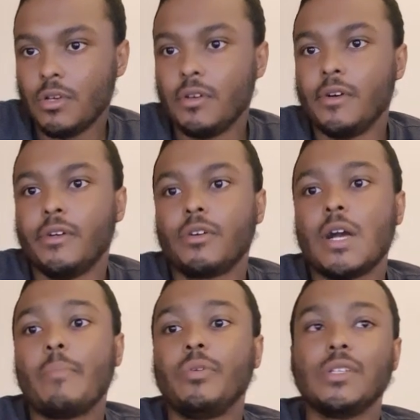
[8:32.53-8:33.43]

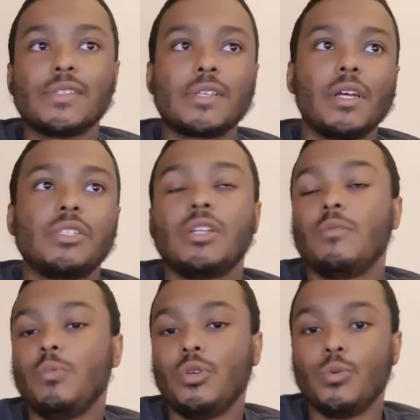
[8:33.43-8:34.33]
copy the sketch that
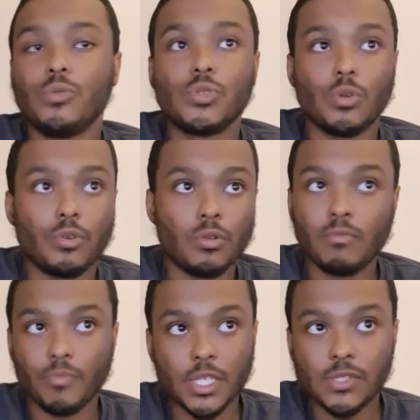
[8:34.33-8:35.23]
we used on
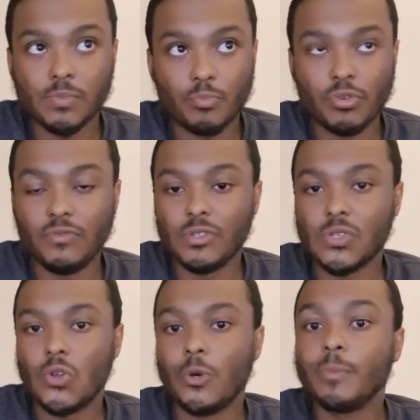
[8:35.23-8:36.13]
this previous
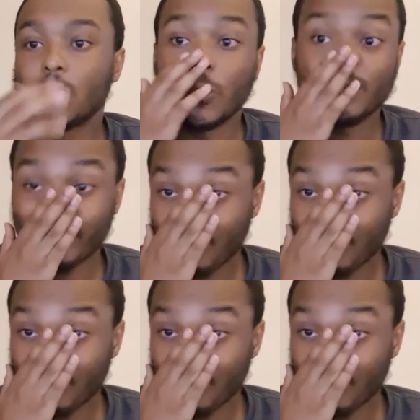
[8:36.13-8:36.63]
lobe. So